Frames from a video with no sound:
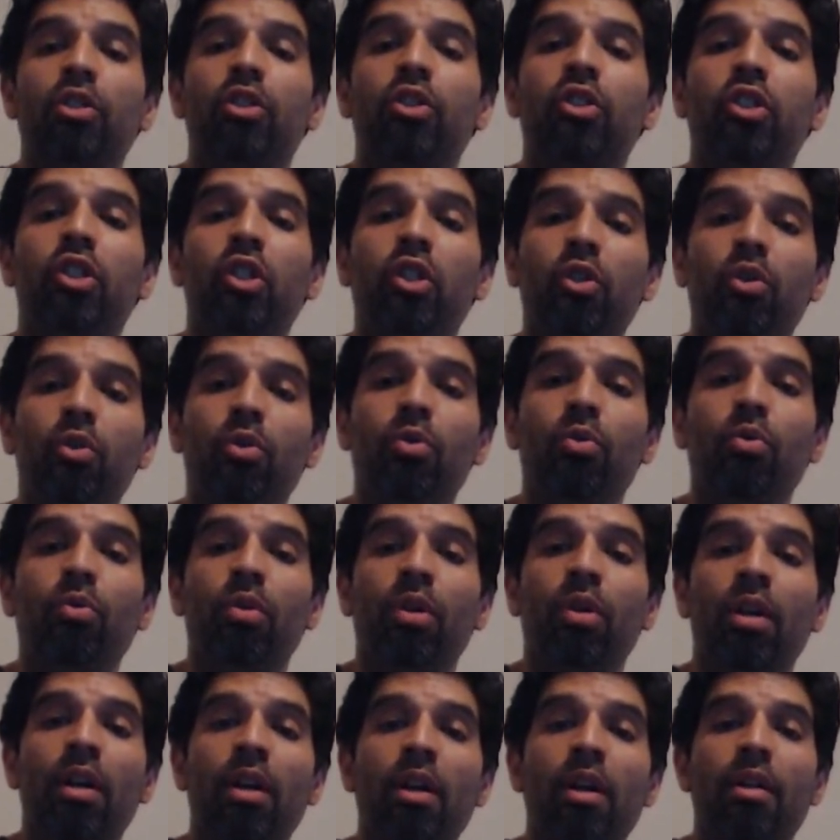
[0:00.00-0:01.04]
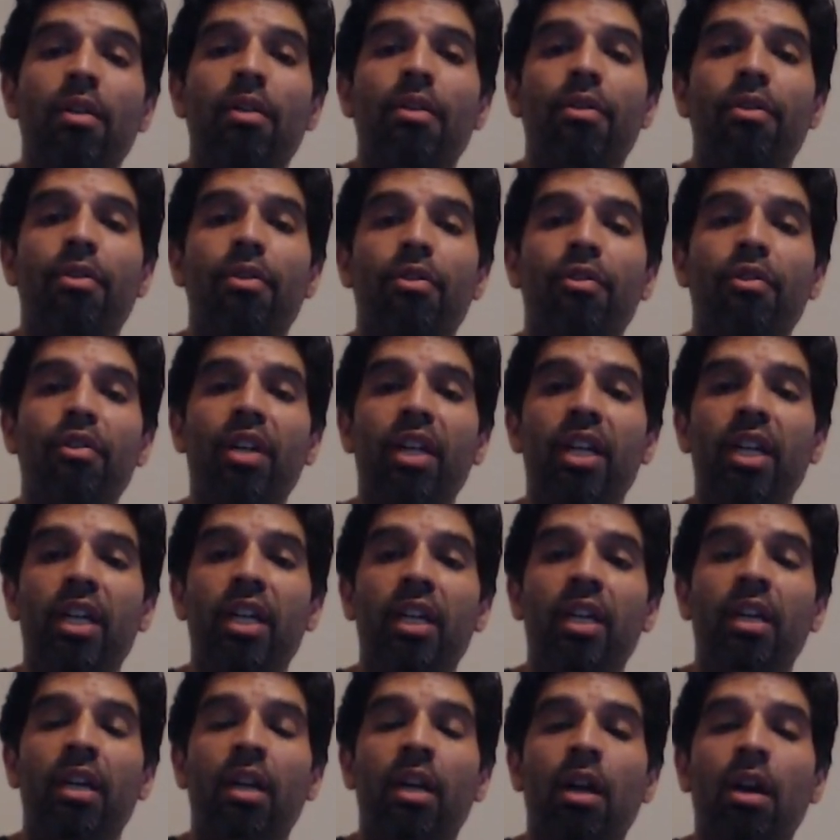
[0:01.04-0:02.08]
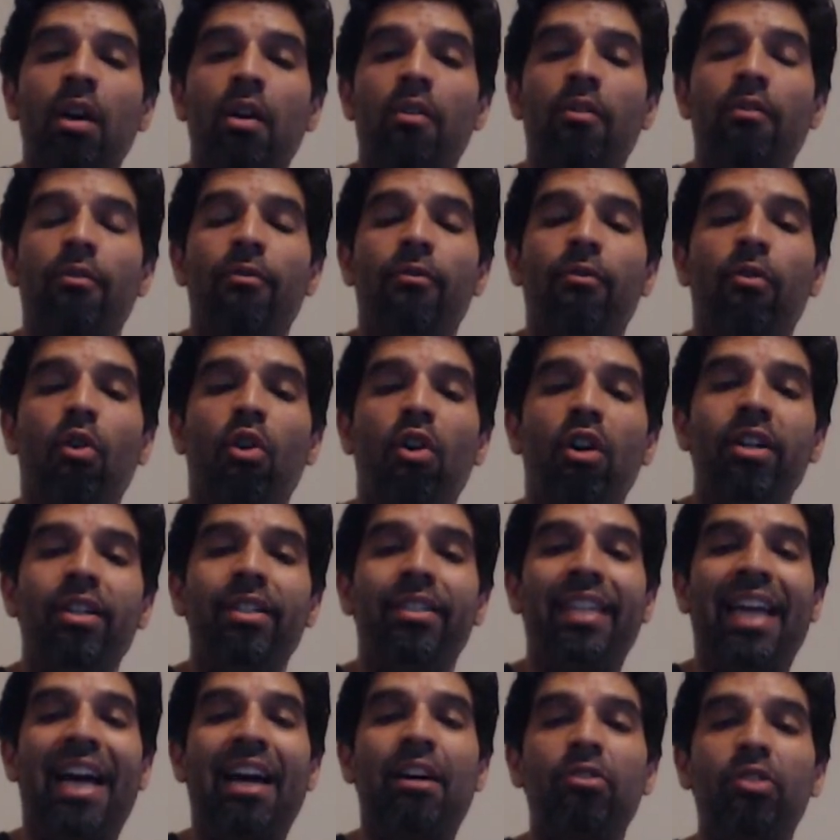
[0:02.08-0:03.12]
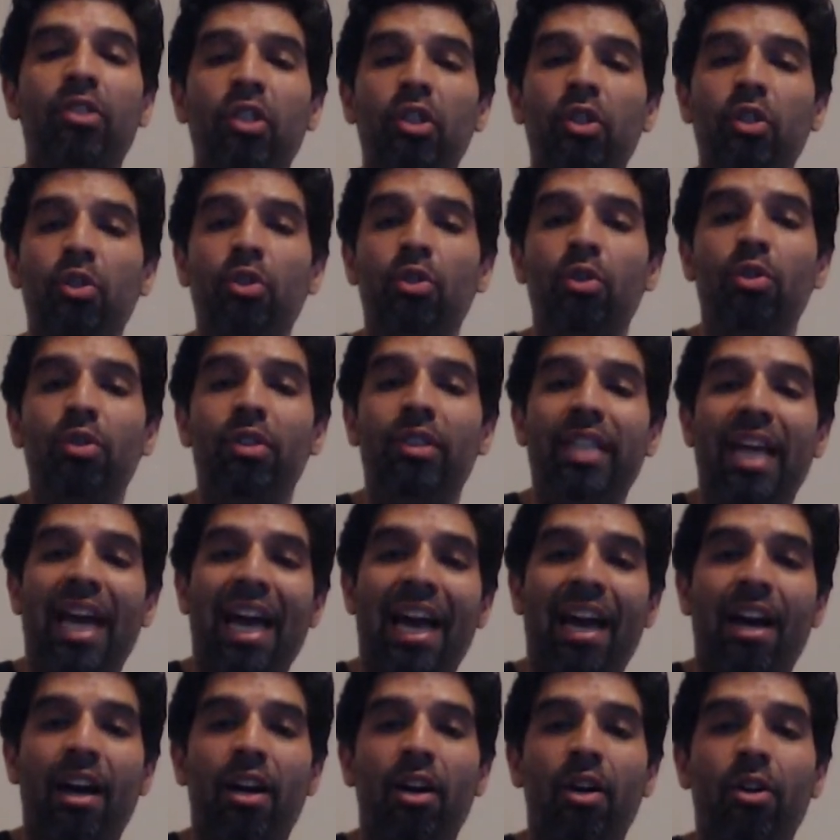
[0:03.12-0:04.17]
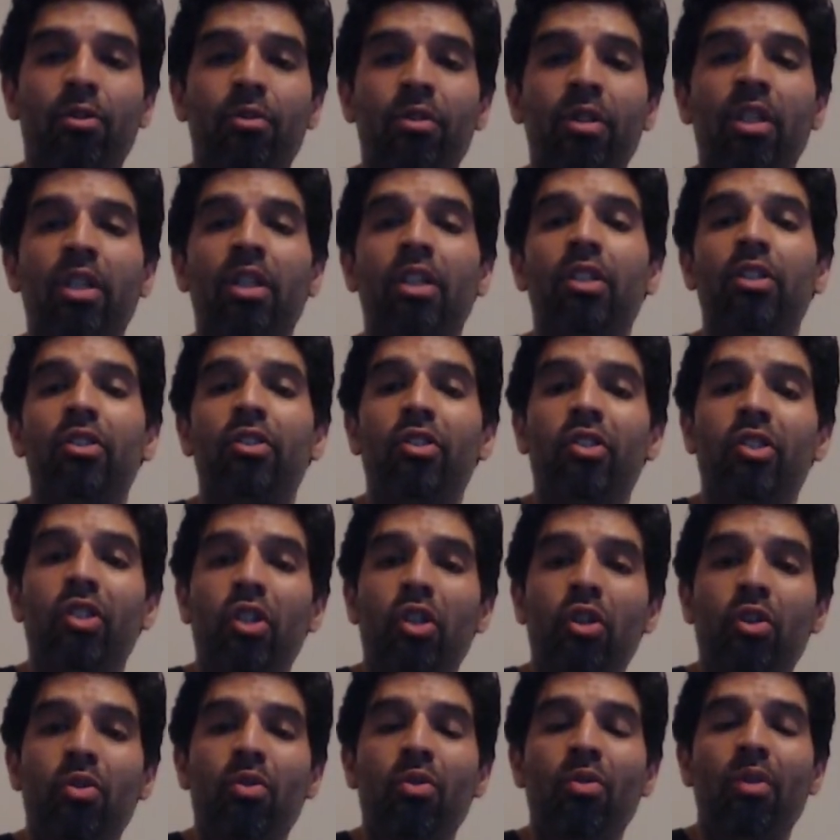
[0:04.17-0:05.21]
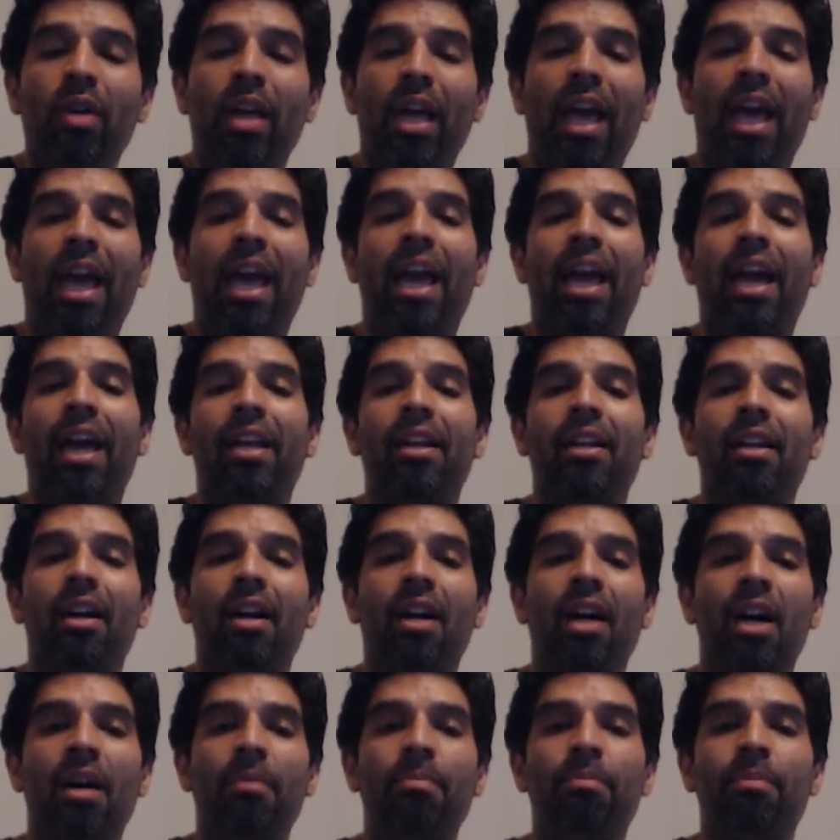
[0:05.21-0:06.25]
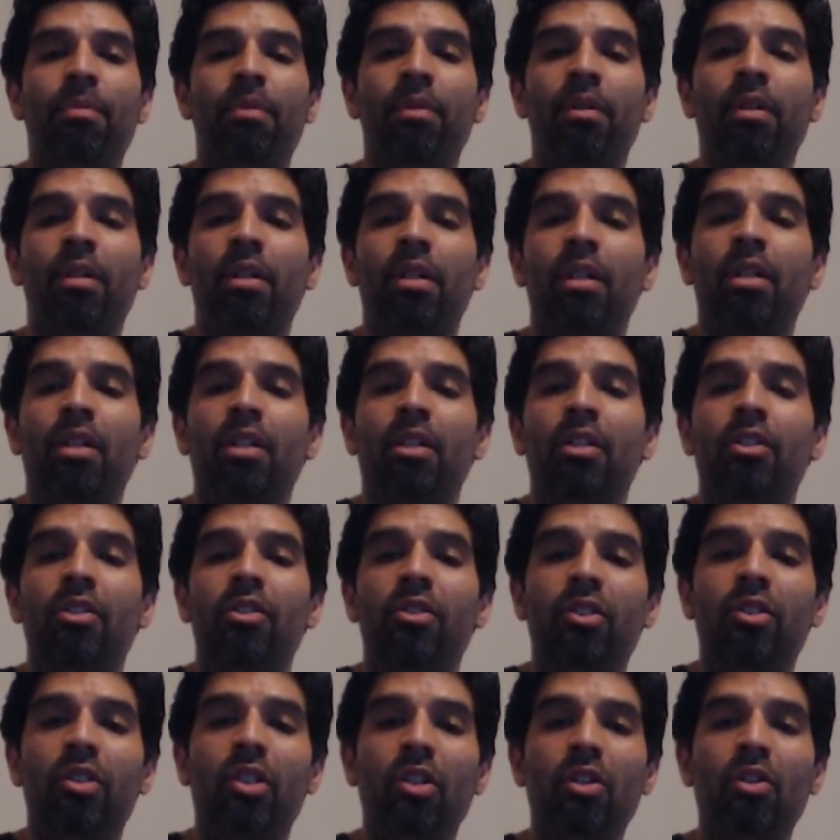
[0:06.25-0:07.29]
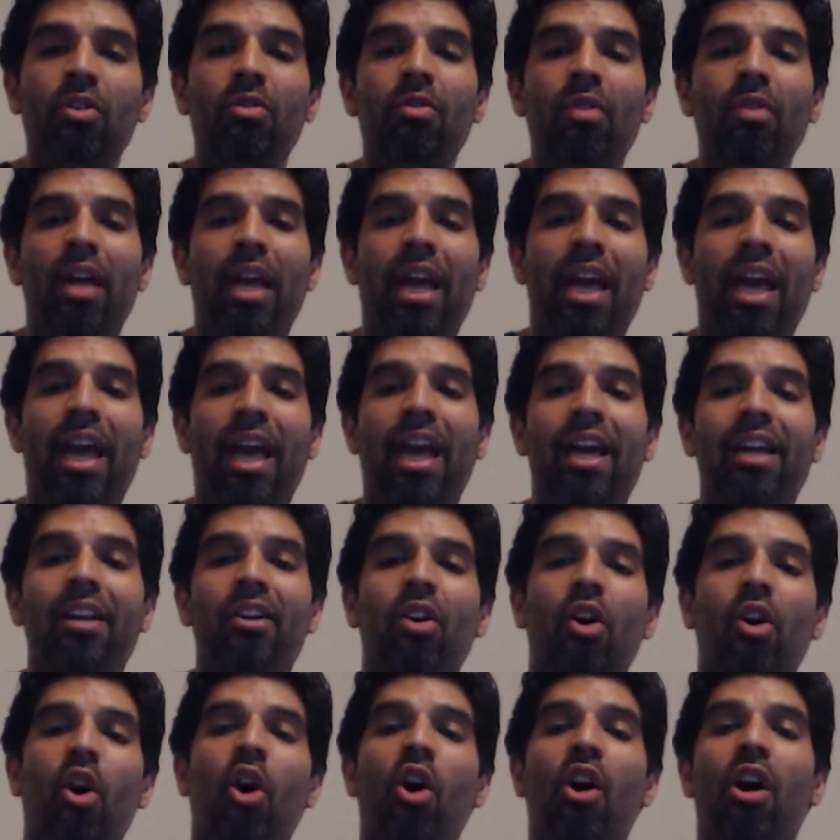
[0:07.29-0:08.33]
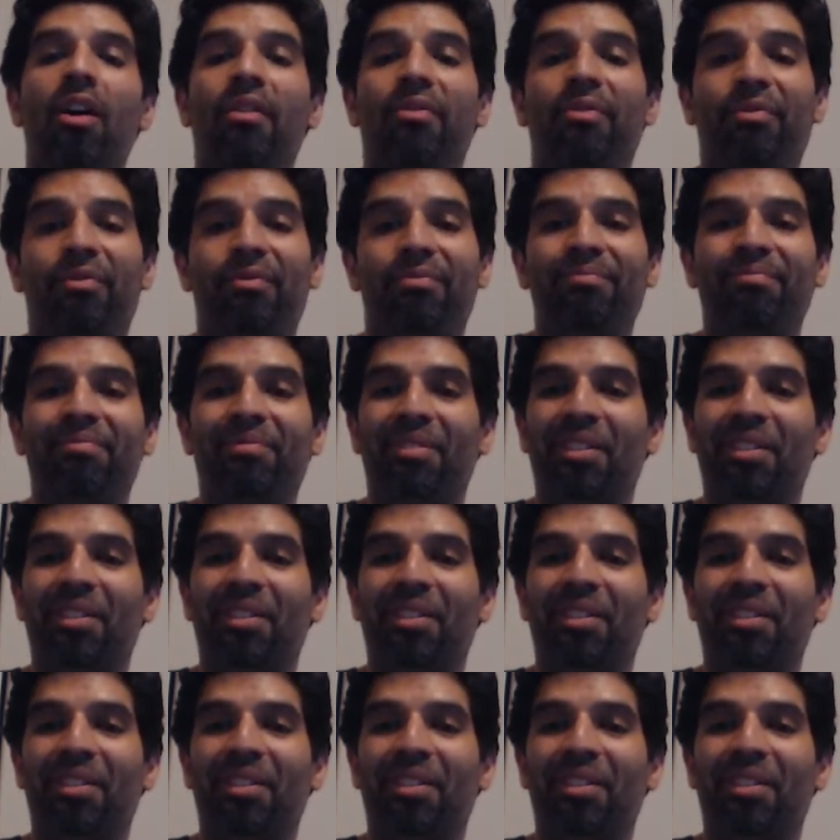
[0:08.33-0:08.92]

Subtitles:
2, 3, 4. Down 2, down 2, and up 2, and off.